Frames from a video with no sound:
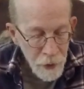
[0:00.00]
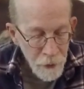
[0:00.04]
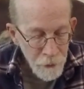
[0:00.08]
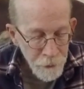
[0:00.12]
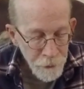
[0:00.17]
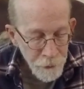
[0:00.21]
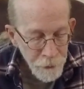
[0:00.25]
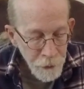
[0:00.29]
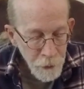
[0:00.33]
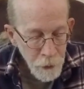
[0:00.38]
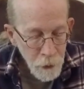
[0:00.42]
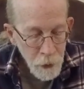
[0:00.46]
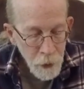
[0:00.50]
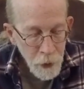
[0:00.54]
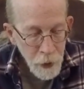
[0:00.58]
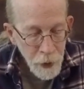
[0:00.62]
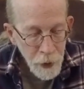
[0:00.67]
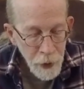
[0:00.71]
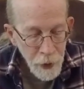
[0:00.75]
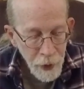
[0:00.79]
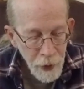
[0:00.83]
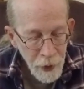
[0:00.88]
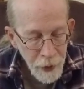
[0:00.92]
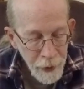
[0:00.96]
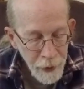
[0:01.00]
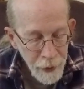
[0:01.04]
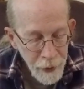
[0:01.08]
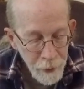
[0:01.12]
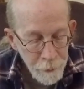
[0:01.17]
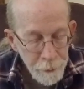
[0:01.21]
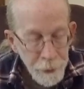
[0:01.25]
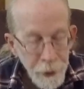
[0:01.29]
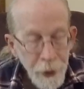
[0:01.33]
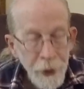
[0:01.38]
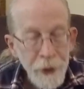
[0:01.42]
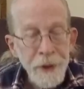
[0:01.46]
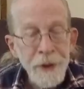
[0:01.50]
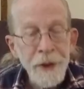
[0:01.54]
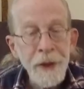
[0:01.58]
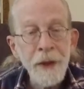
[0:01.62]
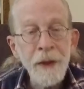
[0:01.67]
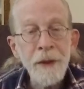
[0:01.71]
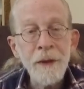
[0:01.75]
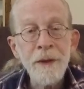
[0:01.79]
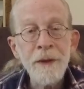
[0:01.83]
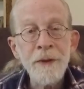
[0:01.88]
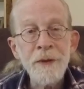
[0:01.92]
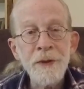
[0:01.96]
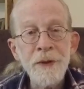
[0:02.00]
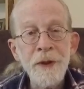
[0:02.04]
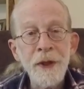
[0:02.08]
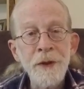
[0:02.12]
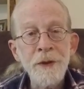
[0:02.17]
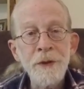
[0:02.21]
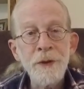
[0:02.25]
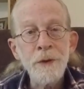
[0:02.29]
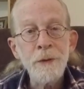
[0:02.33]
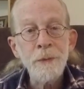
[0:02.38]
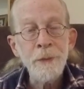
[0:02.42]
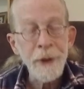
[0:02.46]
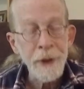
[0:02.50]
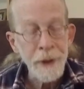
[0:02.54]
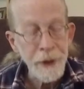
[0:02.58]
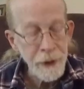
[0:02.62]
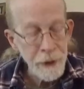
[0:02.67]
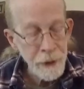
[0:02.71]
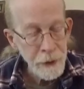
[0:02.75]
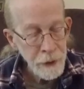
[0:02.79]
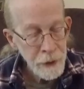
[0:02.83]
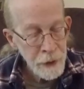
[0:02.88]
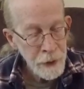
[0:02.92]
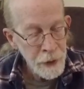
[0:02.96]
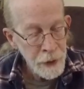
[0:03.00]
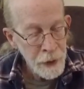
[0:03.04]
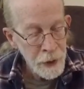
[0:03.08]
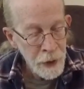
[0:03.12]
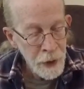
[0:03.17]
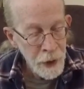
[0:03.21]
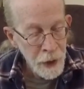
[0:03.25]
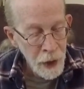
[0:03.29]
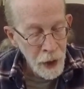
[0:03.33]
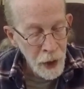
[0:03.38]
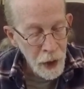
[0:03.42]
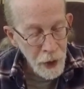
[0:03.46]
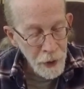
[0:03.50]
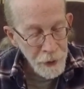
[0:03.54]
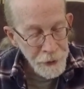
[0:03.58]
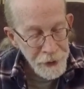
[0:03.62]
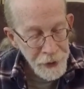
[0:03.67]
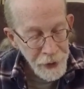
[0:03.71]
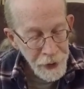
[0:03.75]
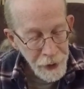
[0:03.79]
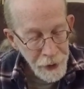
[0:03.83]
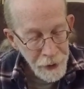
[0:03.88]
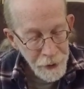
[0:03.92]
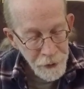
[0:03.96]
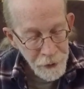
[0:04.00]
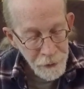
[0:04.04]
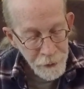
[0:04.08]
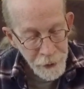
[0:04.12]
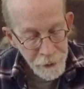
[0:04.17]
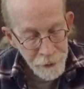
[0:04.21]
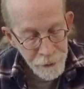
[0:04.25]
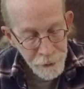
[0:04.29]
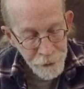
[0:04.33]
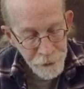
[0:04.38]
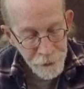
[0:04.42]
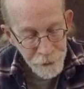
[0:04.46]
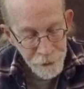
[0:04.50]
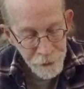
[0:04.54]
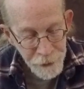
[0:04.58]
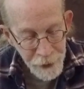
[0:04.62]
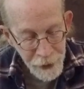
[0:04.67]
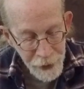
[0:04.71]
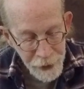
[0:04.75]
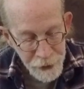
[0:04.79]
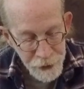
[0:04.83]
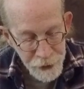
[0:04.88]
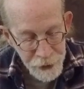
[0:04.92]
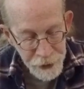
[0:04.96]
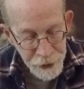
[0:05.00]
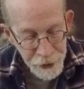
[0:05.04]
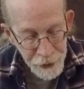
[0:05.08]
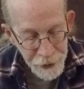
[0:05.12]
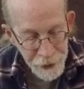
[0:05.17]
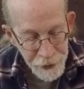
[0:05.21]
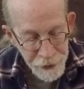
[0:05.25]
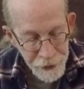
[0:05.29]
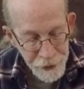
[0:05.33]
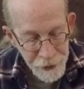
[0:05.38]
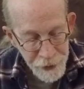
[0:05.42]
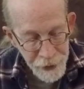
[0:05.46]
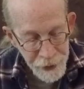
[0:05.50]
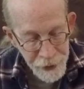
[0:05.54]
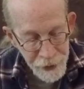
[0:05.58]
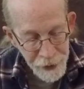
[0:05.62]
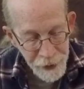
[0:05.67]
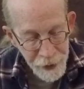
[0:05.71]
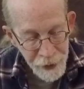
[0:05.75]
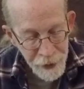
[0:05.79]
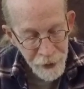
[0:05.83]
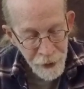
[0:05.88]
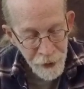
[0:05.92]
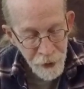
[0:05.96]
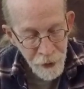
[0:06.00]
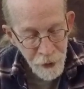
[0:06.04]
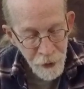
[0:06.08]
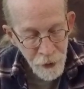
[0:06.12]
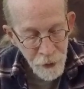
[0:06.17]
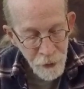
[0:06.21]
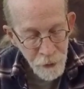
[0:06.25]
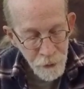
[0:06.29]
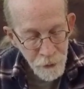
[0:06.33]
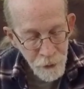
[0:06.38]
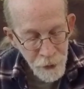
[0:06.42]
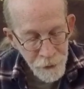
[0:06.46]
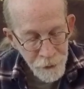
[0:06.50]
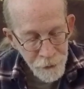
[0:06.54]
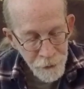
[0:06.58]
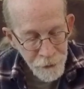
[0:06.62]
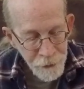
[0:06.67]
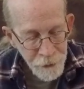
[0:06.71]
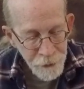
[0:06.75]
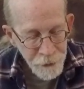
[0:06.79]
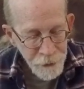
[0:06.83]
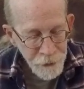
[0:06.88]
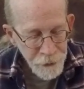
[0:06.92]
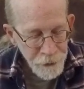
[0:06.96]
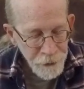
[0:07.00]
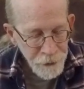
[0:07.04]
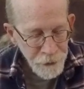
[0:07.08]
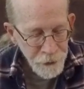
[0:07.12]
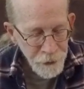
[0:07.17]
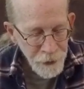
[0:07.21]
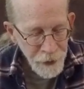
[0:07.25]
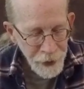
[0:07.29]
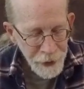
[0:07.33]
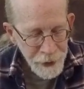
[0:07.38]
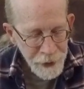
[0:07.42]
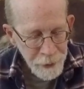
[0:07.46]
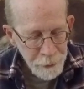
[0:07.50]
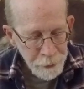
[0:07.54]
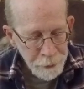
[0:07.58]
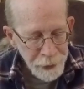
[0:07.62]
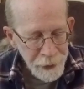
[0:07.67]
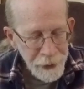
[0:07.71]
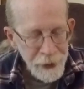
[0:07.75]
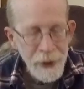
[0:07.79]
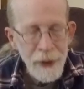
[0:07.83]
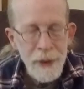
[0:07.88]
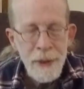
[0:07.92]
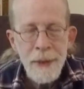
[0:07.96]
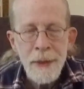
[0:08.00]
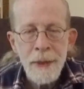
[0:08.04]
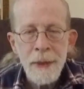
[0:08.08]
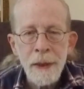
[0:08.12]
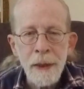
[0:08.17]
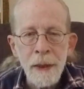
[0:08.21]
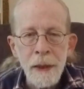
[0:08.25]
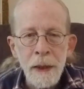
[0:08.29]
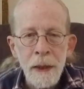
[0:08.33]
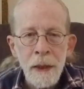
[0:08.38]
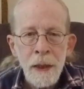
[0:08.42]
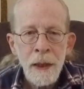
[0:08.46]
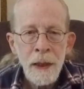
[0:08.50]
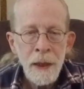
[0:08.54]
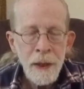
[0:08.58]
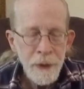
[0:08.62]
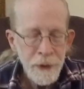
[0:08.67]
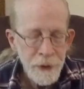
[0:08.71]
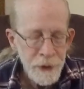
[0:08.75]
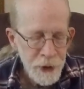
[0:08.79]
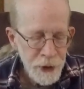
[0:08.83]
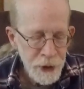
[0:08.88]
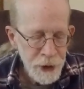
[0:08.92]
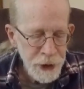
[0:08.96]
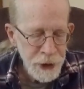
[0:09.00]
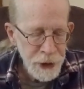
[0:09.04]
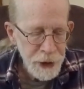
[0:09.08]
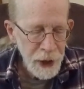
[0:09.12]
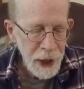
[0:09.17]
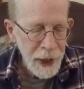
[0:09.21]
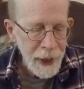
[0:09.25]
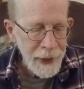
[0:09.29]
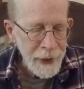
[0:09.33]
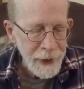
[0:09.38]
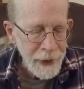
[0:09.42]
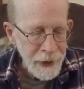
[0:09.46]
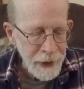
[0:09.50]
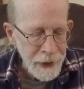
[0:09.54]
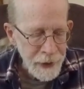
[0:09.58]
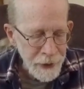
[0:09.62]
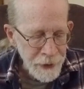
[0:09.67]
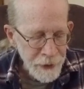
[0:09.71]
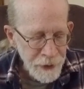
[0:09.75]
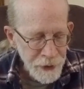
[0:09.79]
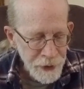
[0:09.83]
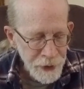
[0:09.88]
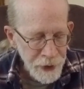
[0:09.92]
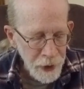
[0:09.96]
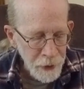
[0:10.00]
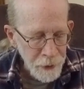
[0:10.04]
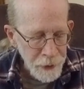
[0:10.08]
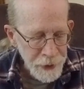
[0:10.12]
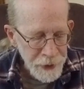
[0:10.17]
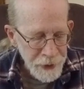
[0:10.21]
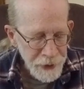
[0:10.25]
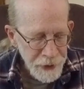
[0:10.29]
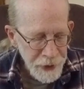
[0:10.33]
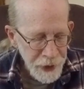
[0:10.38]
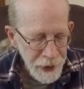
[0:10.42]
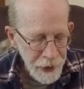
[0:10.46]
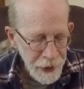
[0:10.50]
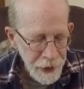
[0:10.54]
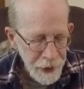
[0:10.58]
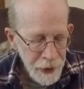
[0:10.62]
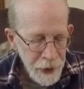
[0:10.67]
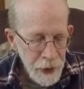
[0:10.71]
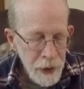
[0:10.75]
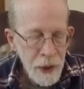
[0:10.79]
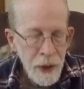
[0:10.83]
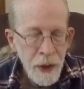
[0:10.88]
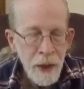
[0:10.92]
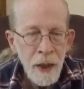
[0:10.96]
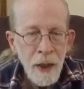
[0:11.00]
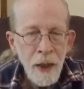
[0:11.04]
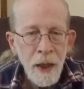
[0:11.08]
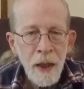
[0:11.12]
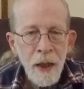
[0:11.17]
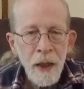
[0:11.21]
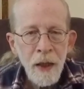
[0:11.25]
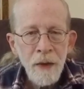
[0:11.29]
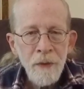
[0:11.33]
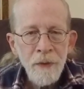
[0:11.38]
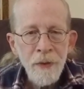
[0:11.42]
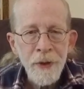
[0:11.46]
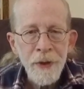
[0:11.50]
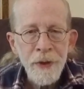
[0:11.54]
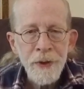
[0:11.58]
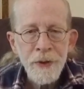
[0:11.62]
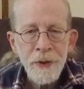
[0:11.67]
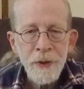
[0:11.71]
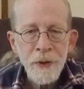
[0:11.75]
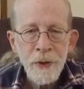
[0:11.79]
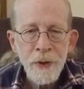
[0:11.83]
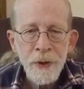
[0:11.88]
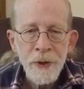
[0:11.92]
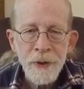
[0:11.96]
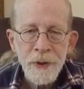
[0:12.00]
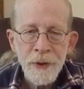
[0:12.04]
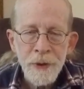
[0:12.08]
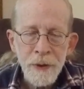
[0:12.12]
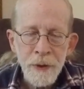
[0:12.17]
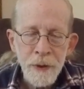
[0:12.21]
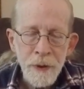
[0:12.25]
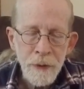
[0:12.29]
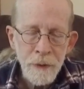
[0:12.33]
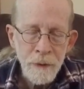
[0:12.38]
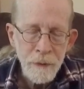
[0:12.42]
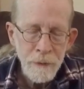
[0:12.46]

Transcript: For a particular essential meaning, I'll take the reflection, the, the reflectability, the shininess, shall we say, of this crystal